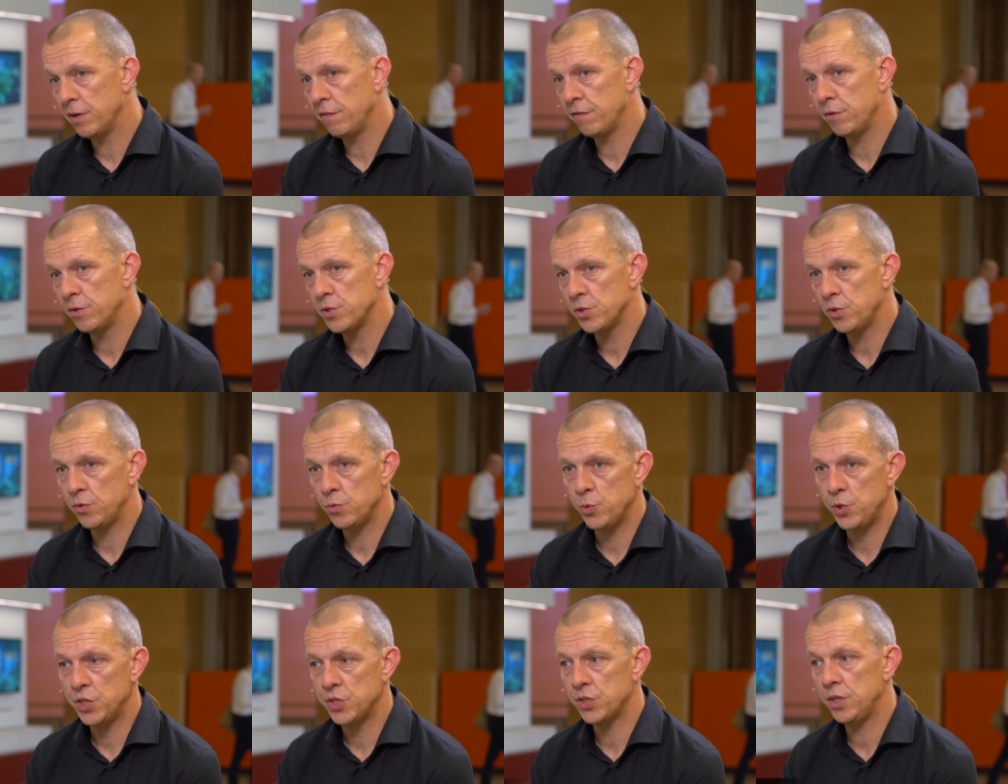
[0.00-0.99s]
diverse.
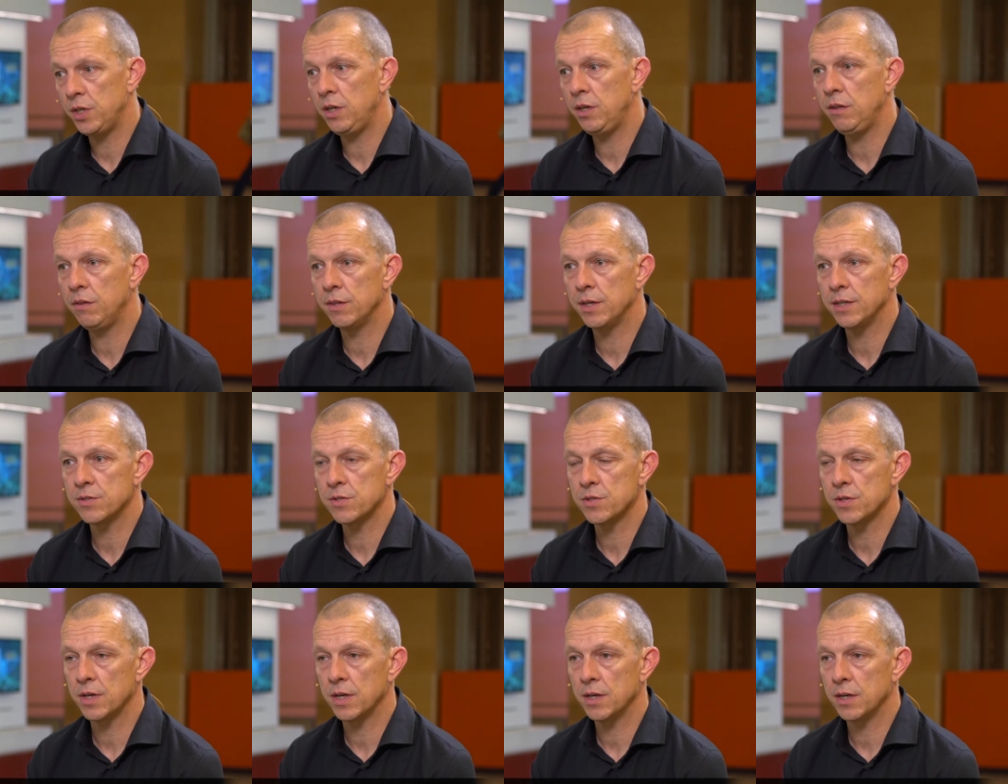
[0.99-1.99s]
We see
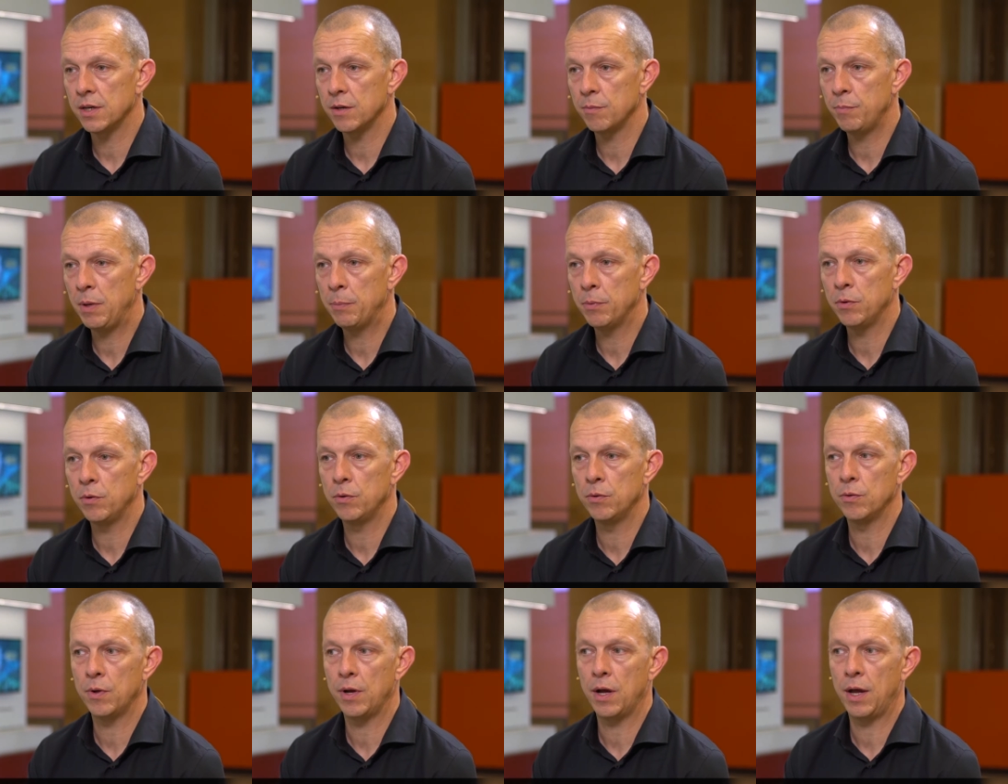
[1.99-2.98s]
that uh,
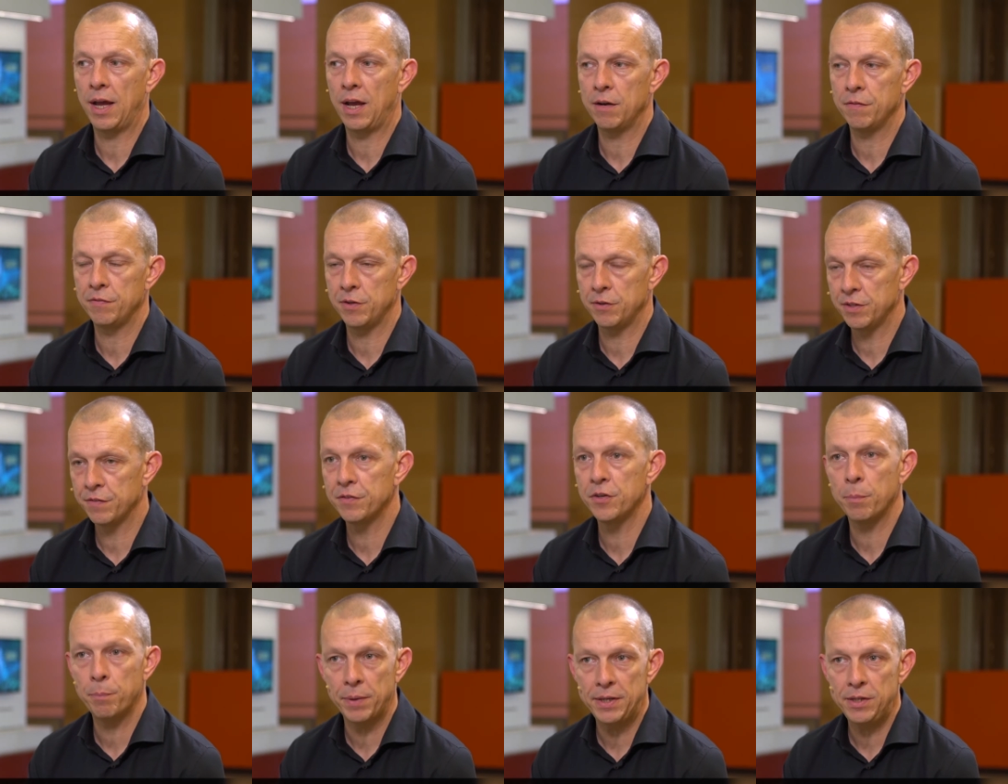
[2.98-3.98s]
people have their
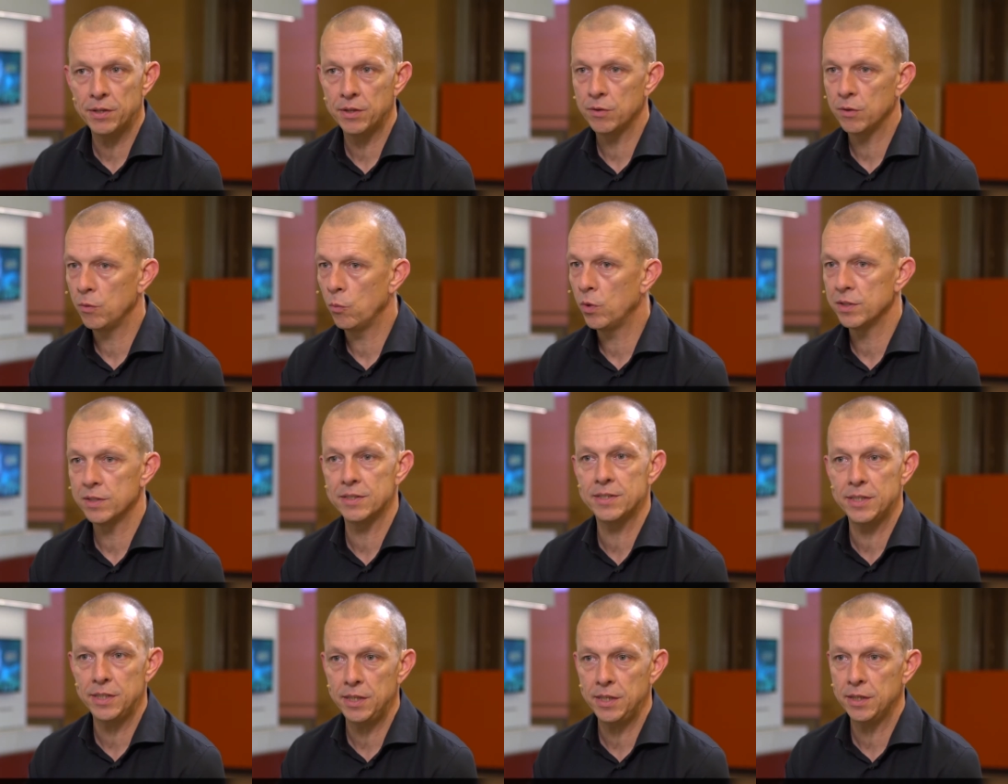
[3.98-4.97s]
different opinion on what the
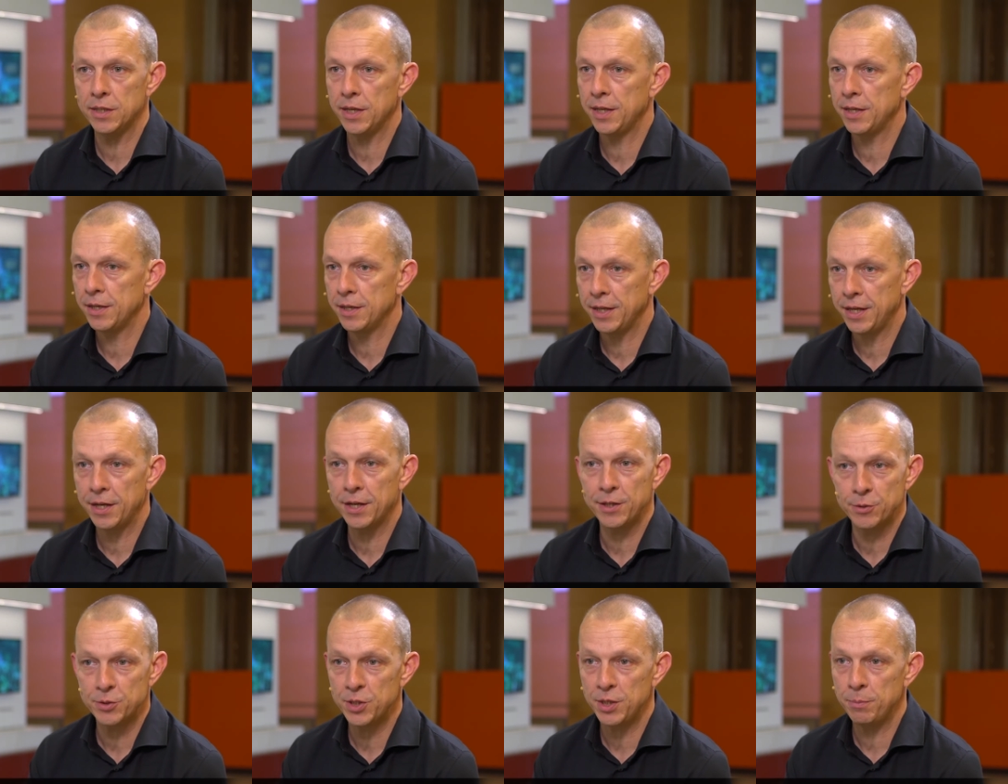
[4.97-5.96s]
T in, in
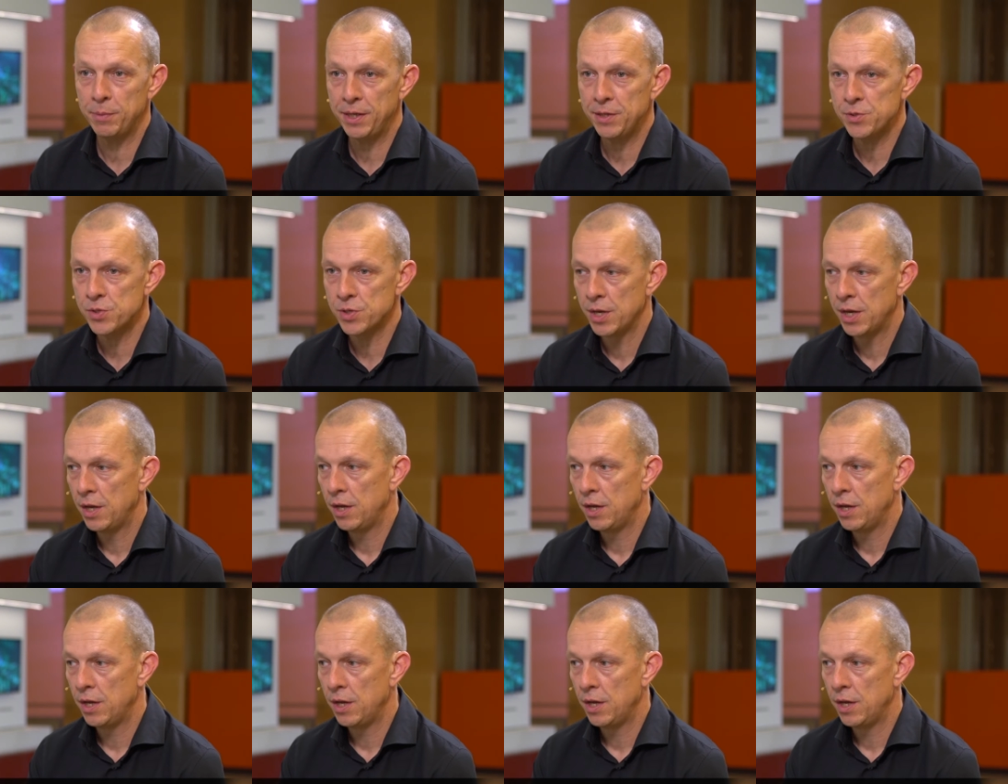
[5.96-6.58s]
IoT means.